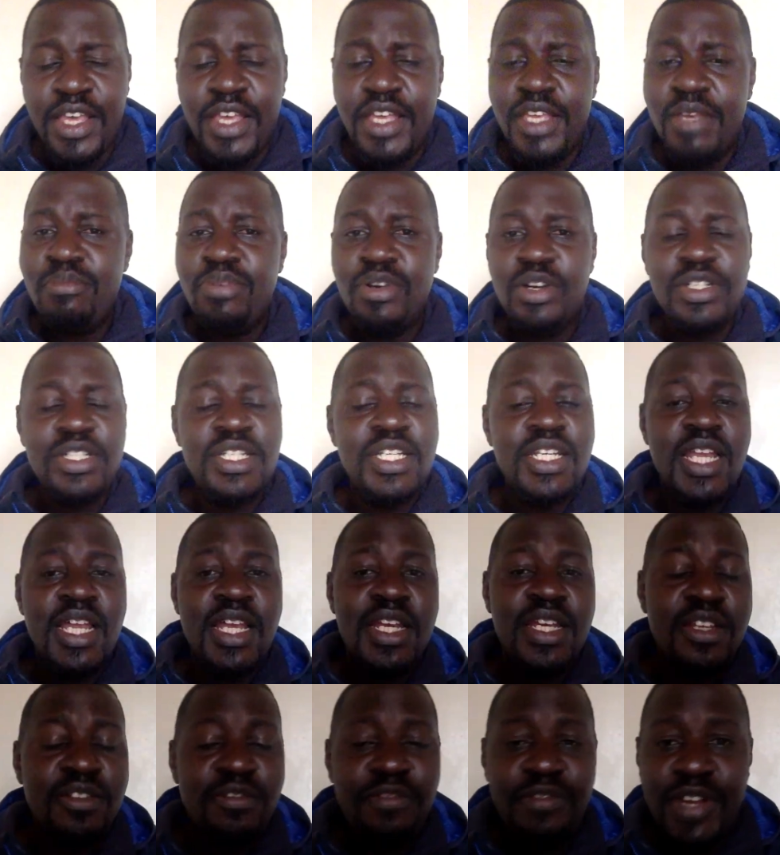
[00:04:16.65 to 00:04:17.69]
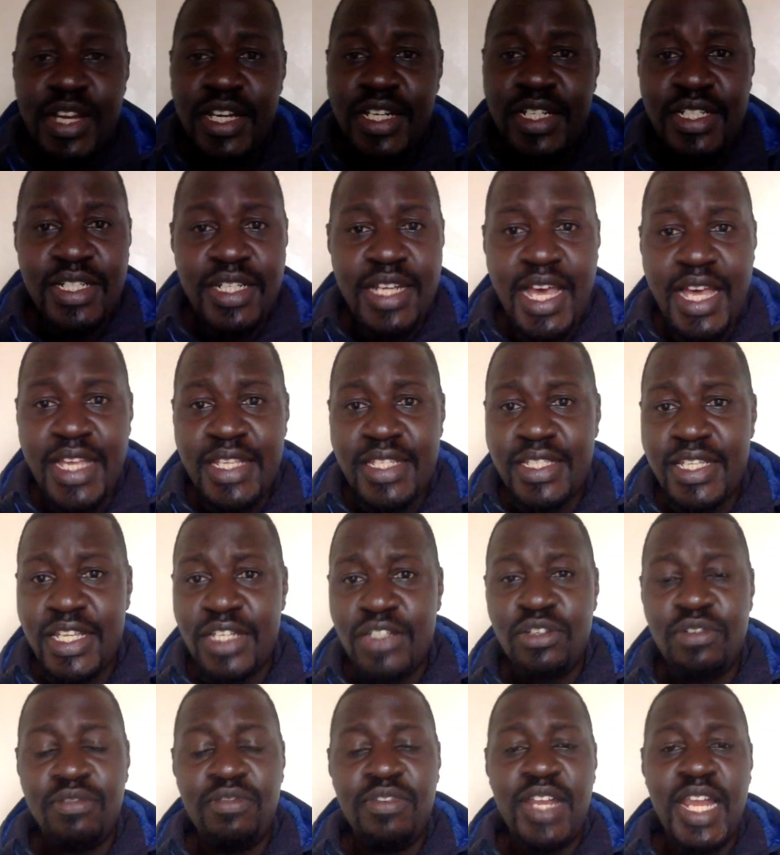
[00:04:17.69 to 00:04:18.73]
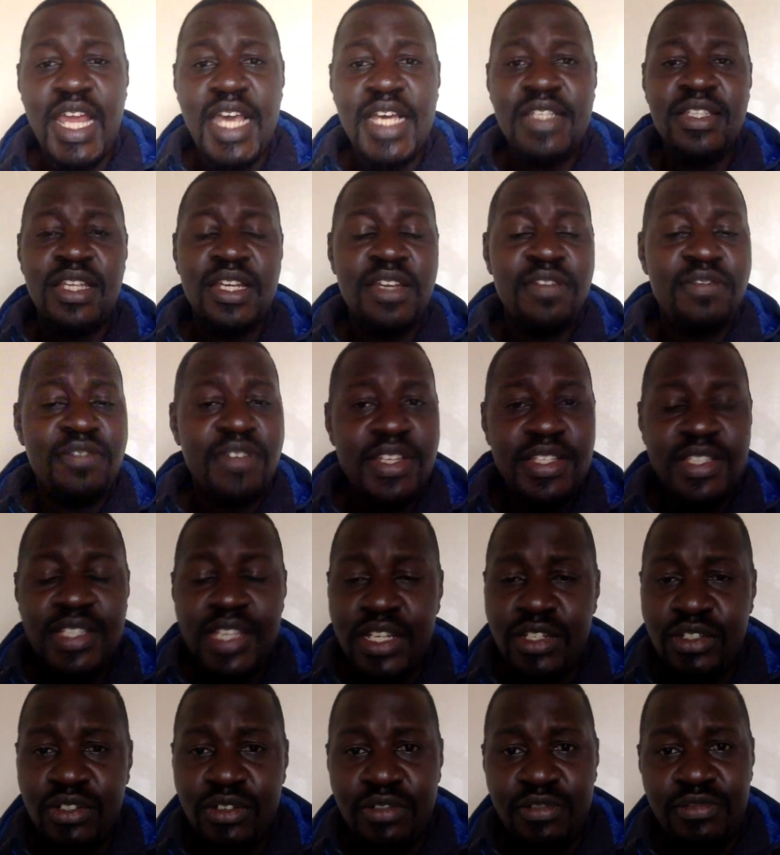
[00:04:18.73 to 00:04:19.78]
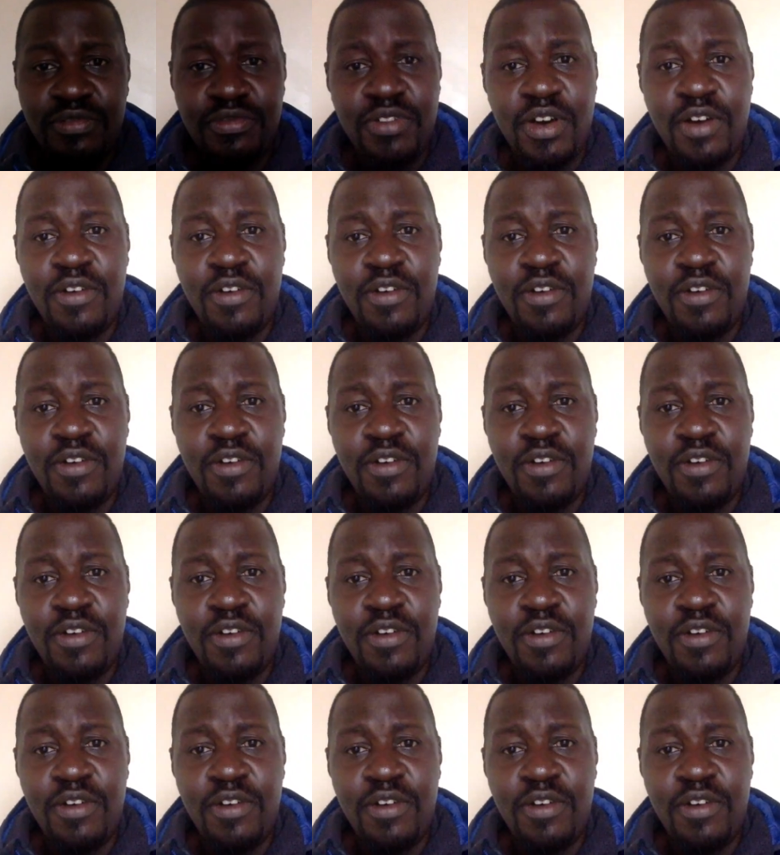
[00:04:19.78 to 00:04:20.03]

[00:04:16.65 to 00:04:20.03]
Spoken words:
He brought in a different set of legs, a different set of